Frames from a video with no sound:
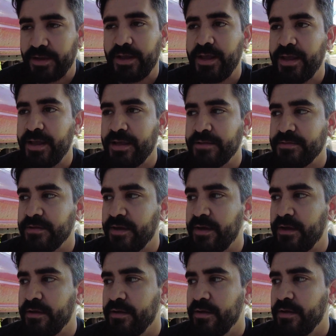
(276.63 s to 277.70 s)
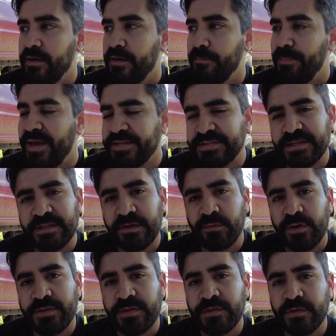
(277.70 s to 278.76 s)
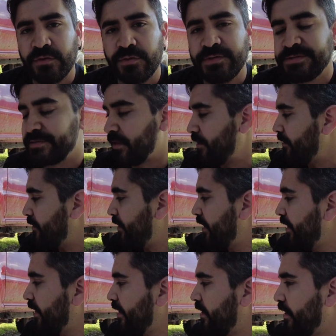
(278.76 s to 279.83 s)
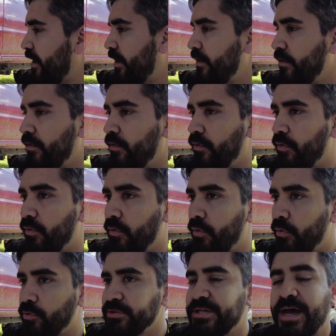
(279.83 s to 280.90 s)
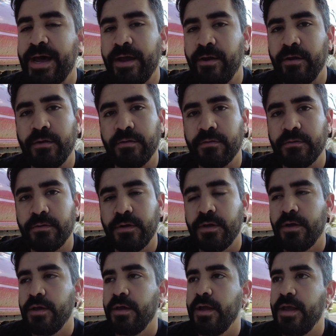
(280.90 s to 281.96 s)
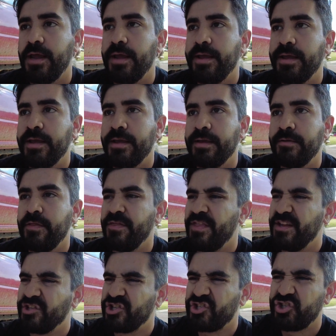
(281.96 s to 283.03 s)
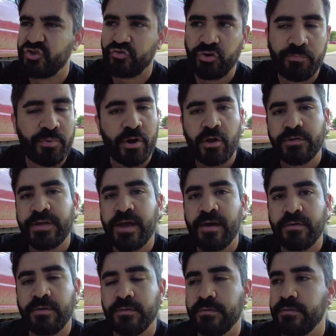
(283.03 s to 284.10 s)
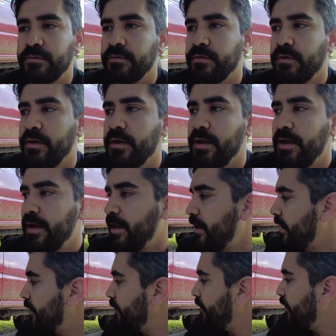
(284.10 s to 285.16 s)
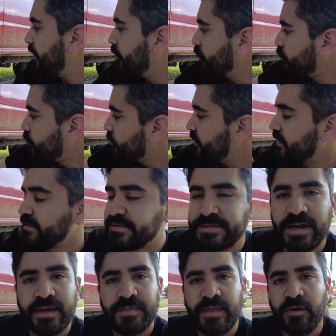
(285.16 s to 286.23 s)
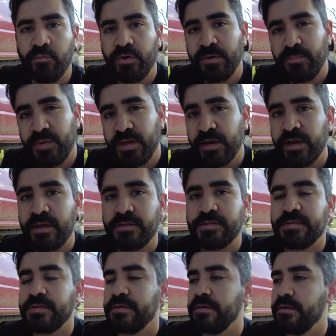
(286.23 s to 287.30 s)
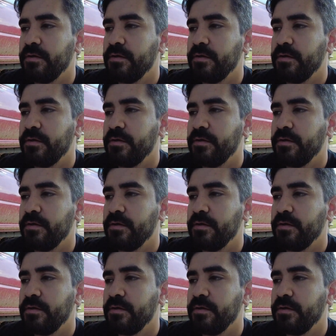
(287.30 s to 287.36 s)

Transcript: And basically what they do is they get an old tire and they just strip it all down, and they go through the inside, they rebeat it,